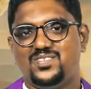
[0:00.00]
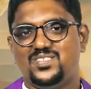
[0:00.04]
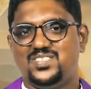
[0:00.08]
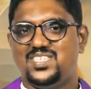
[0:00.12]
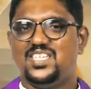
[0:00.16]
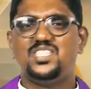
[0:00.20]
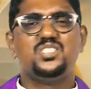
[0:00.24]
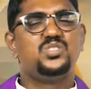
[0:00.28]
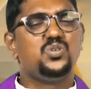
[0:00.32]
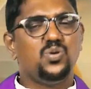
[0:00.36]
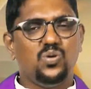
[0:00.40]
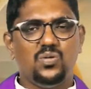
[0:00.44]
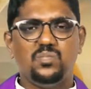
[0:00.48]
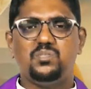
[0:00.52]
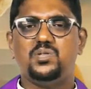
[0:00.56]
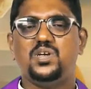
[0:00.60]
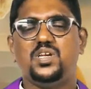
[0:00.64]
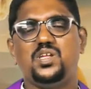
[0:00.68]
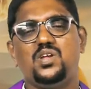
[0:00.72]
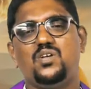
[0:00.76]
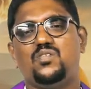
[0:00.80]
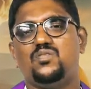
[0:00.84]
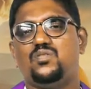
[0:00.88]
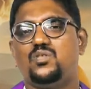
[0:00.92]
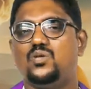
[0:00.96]
Just
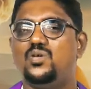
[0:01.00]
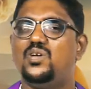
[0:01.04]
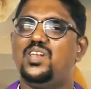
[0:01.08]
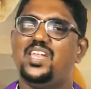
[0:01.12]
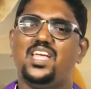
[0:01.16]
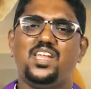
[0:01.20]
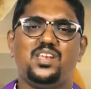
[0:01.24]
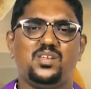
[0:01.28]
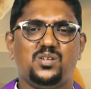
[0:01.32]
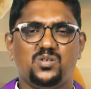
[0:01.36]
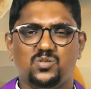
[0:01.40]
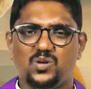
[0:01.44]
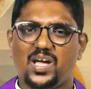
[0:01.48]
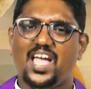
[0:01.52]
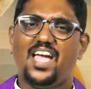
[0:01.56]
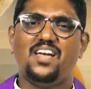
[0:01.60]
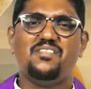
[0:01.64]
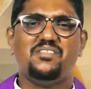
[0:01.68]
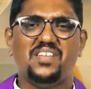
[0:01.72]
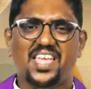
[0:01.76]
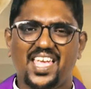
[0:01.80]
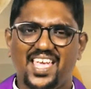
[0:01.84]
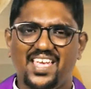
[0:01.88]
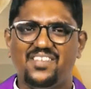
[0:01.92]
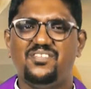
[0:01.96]
open your phone and you
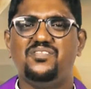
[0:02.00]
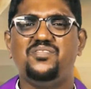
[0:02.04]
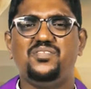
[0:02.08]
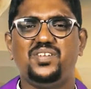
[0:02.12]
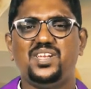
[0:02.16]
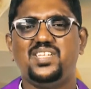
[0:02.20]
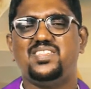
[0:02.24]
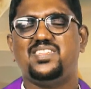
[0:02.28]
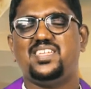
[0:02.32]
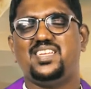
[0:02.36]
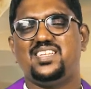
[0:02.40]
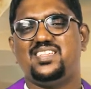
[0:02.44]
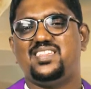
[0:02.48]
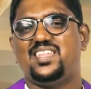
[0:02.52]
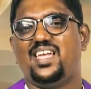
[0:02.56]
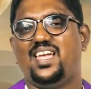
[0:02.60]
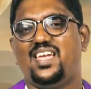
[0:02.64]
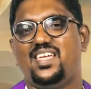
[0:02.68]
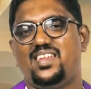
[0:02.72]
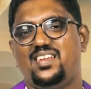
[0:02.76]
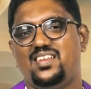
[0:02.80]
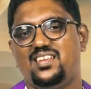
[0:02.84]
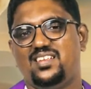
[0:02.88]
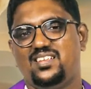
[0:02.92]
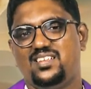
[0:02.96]
have everything
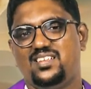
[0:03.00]
there.